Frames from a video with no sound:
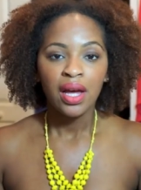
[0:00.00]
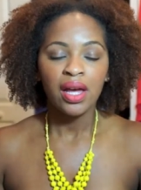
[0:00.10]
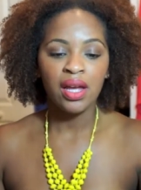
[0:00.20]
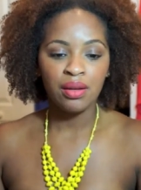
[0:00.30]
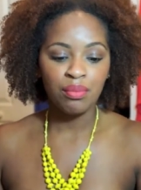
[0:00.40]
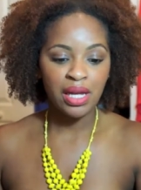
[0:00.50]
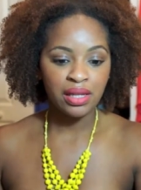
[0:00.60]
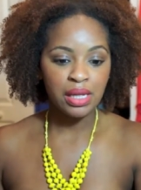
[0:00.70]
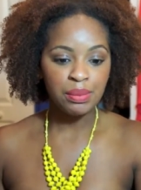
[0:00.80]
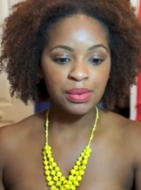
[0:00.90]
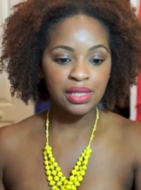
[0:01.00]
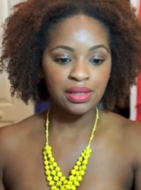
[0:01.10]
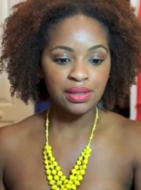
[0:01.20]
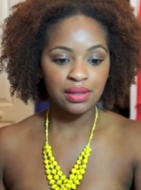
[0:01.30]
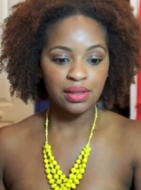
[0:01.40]
And my lips
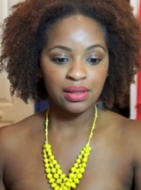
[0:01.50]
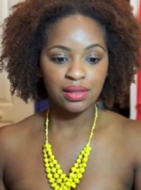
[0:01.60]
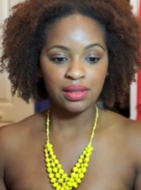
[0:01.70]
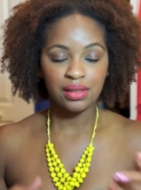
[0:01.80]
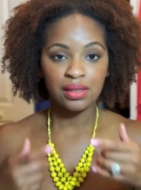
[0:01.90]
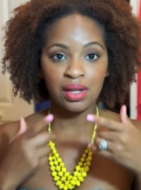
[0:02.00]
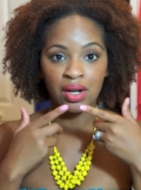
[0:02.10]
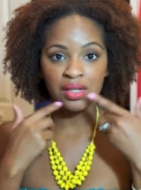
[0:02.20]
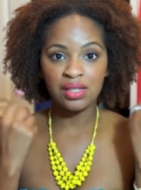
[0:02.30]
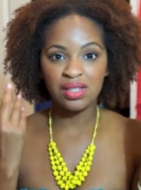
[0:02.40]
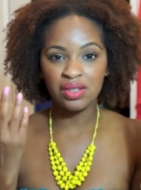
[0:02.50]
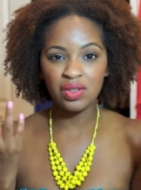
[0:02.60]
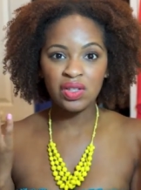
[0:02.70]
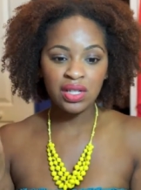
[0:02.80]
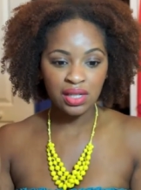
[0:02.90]
are
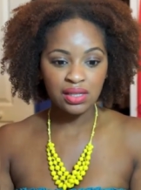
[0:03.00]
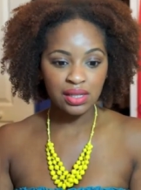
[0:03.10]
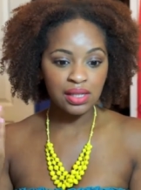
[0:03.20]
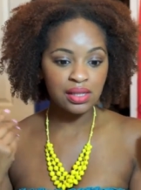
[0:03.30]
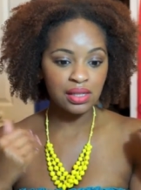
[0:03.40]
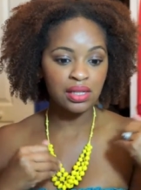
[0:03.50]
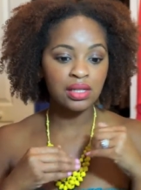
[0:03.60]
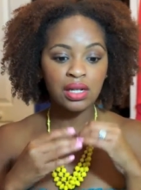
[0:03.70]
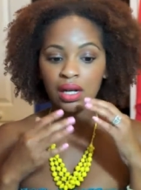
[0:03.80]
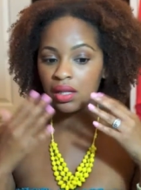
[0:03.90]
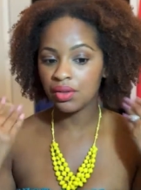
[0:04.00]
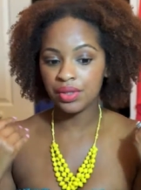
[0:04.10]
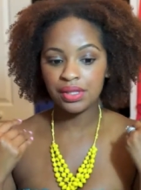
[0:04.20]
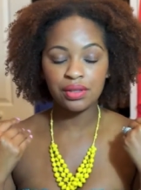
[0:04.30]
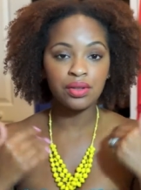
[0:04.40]
still looking decent. The color
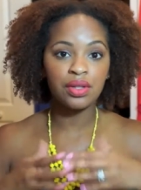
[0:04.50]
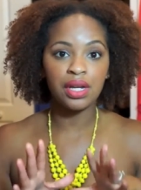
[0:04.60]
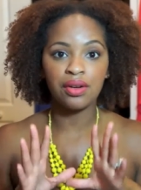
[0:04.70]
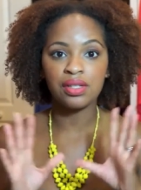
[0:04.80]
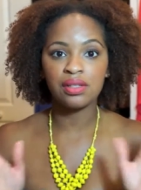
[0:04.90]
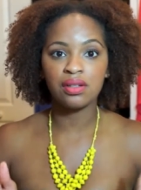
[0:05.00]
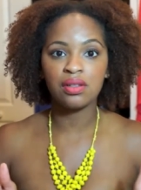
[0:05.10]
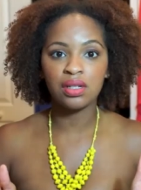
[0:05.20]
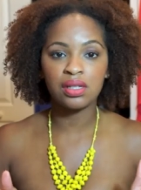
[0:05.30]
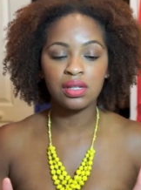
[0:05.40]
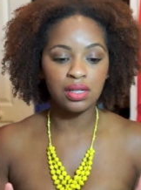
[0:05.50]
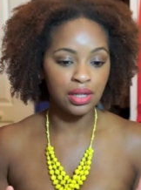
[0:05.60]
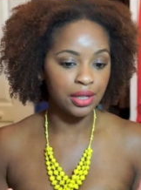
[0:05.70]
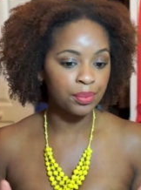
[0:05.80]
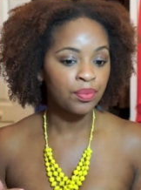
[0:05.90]
is still there. It still looks
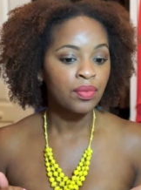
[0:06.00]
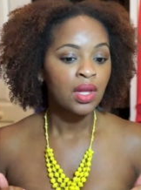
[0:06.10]
good.